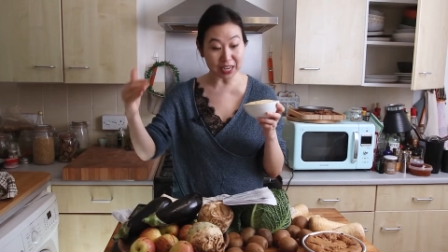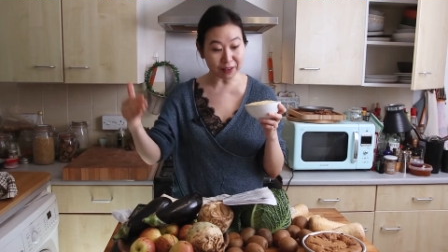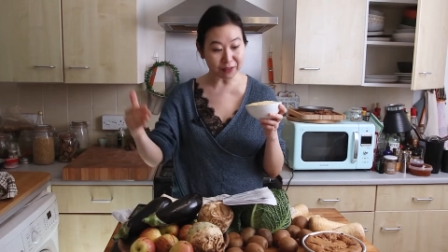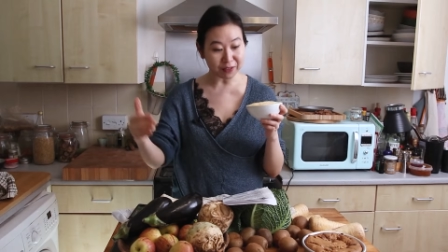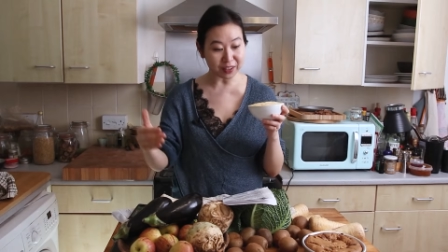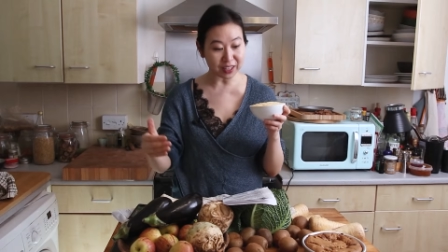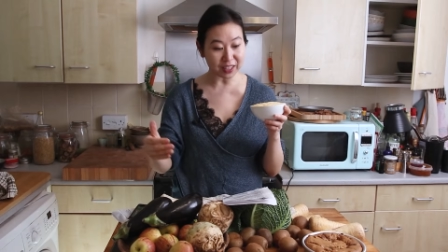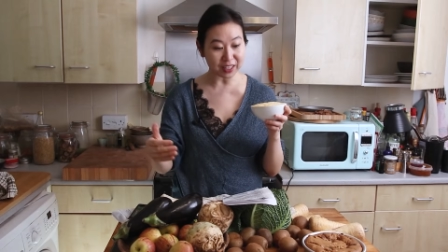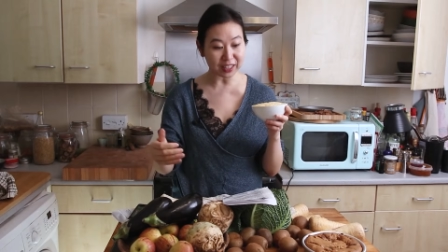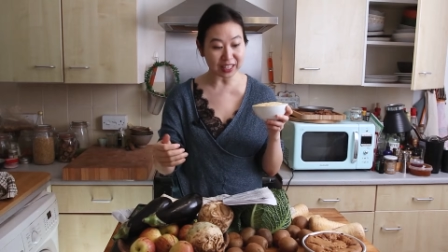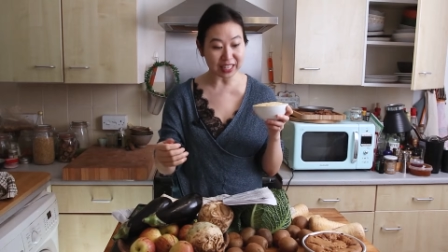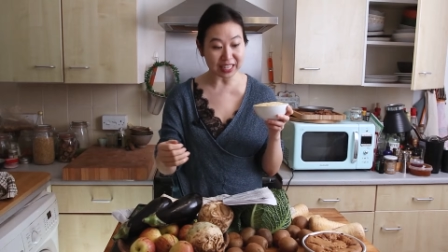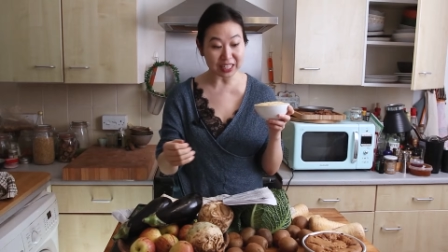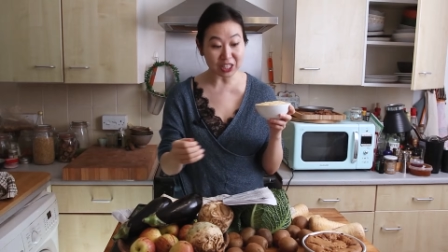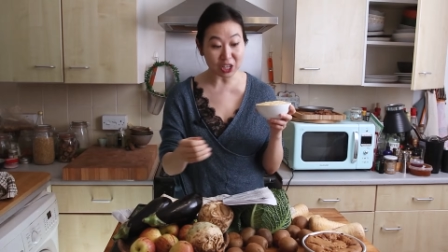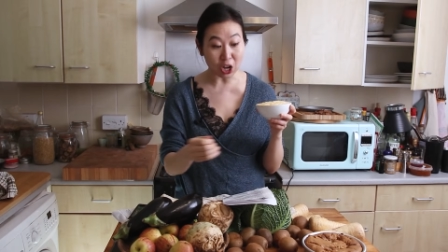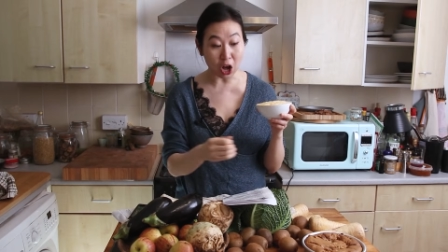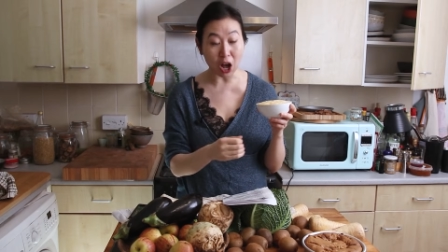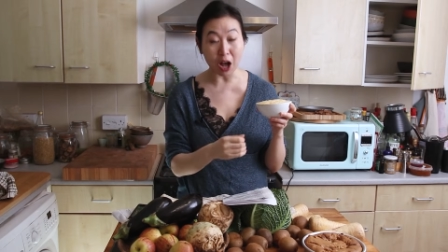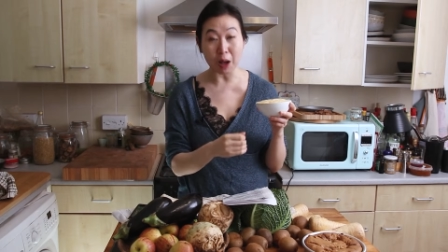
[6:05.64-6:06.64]
definitely
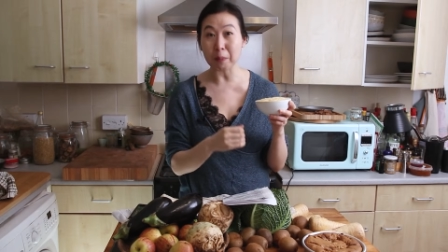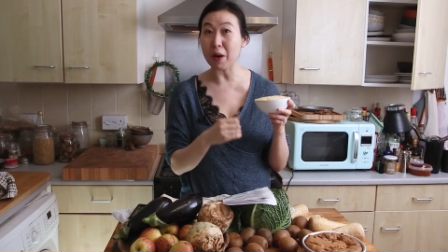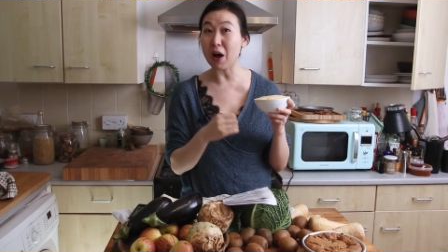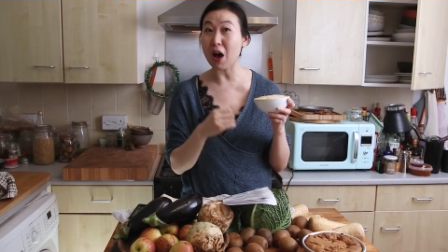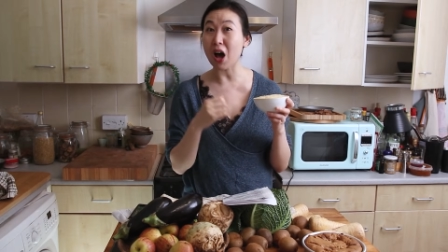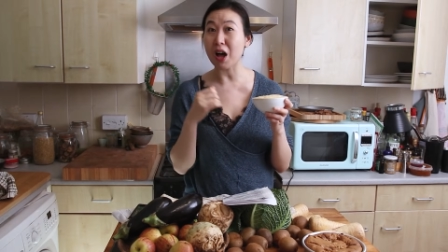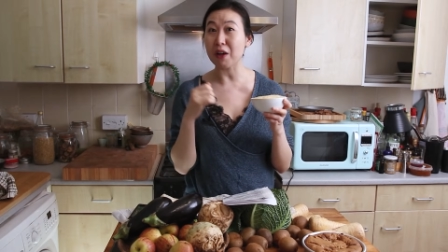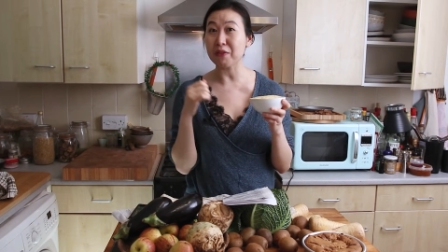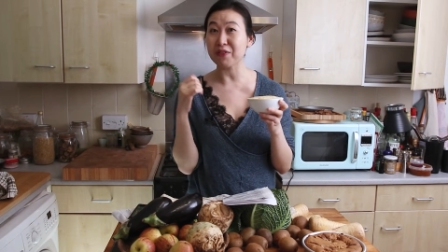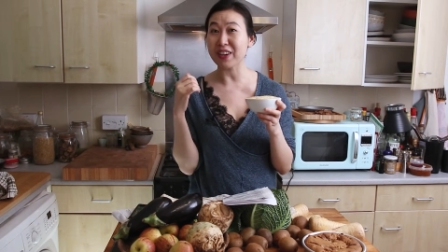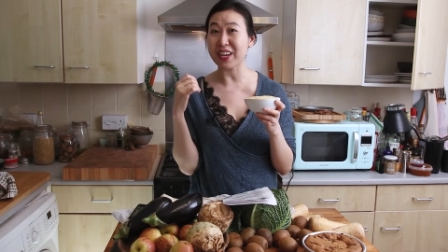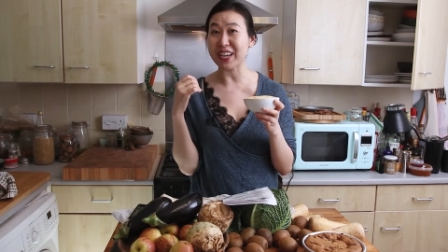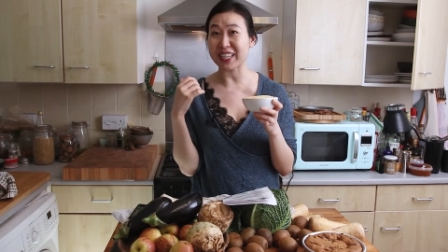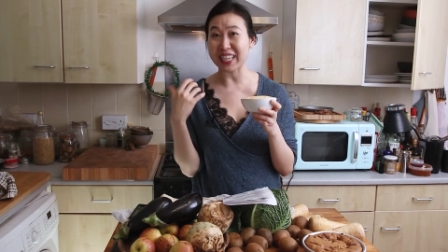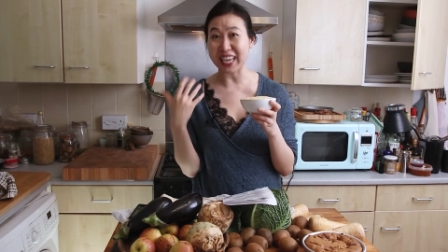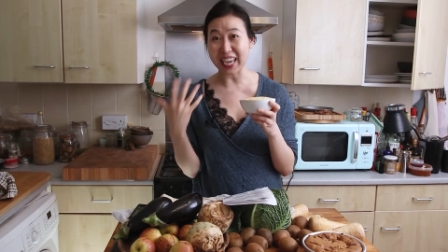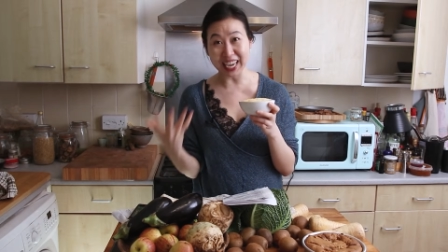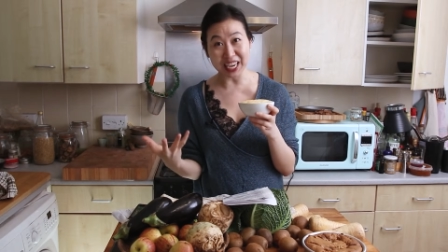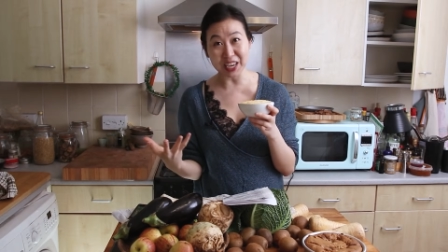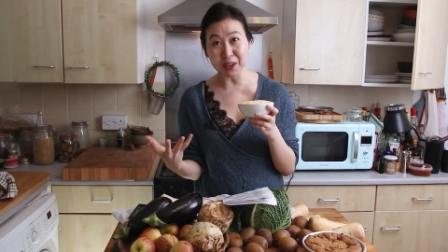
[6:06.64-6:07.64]
top off a
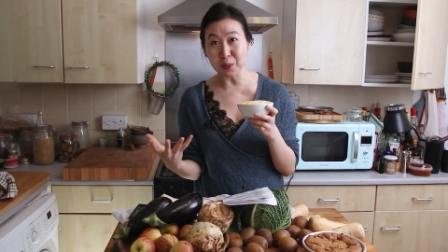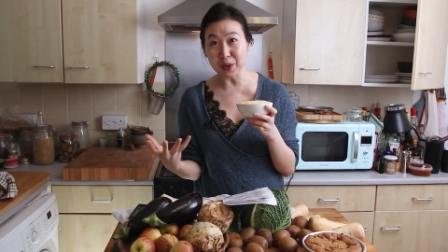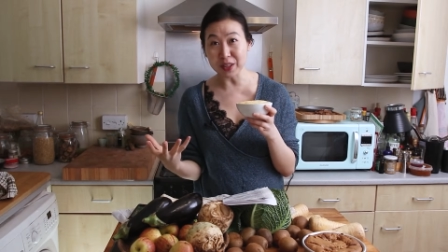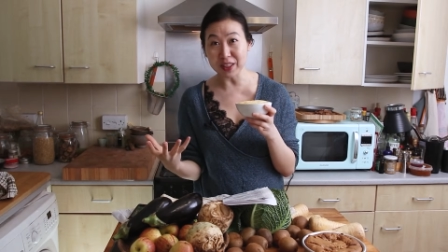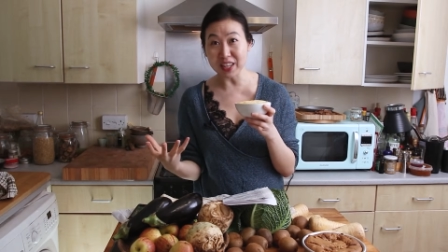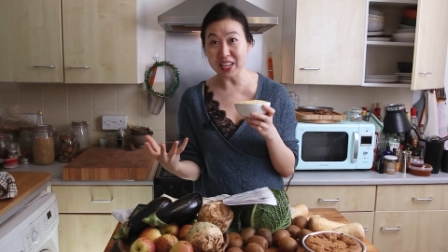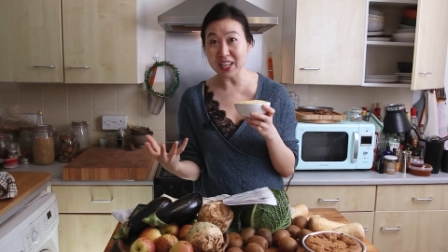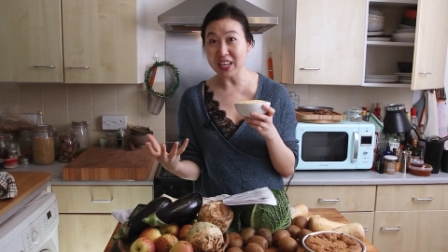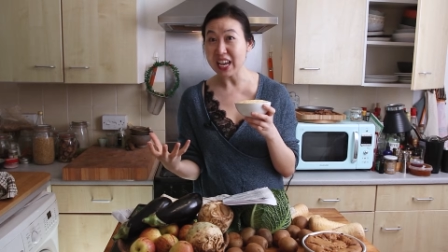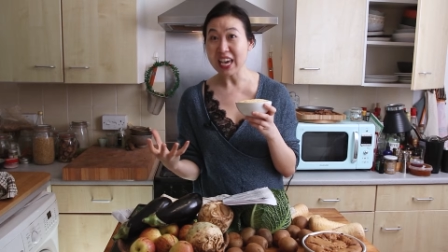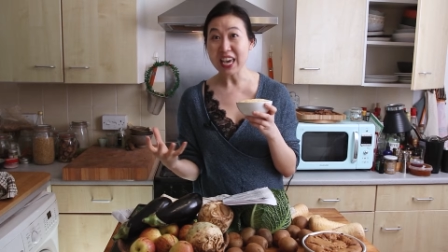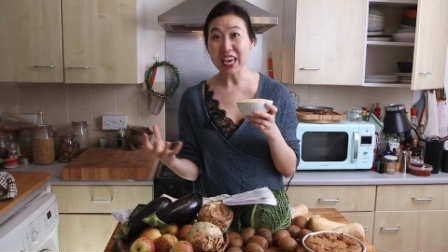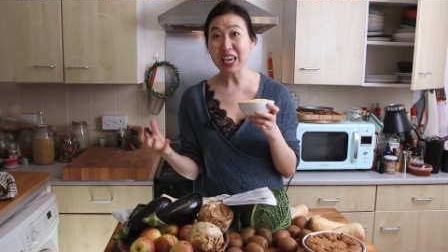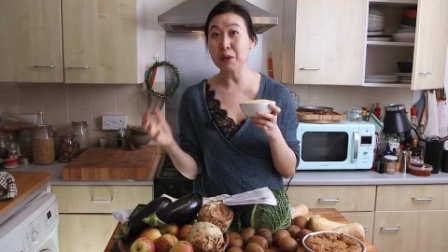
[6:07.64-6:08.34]
cake with it.